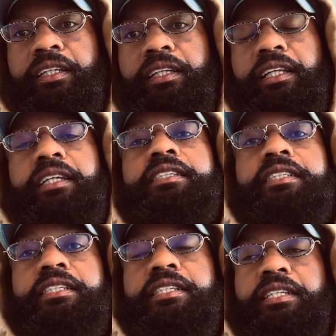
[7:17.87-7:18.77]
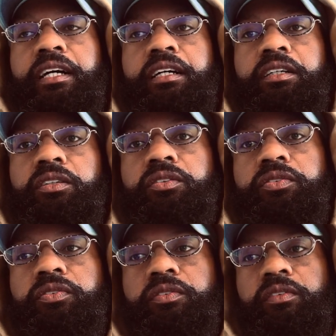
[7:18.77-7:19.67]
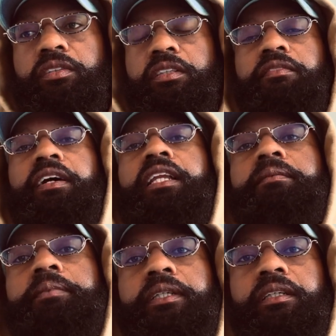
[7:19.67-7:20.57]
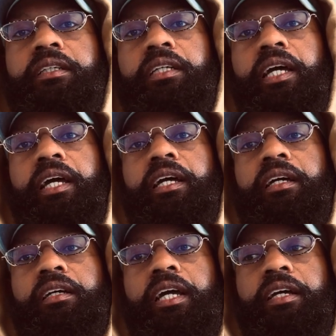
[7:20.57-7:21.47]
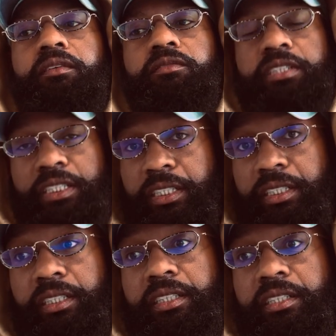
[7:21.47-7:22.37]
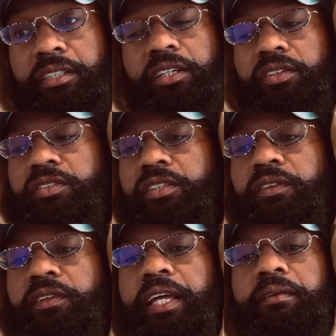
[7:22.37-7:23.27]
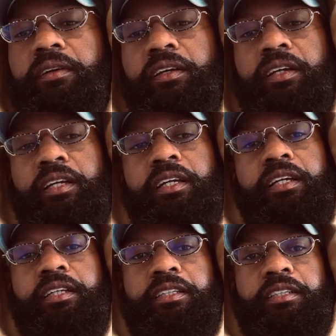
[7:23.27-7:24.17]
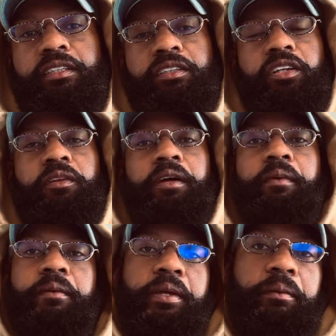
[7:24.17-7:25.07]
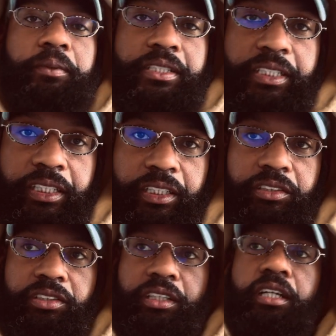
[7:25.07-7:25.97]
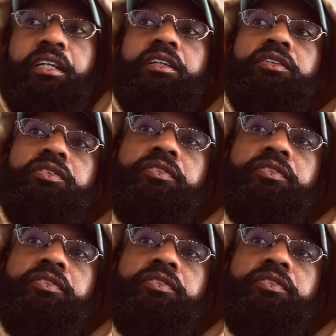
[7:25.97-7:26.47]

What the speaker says: the instance of developing resistance, so there might be a percentage of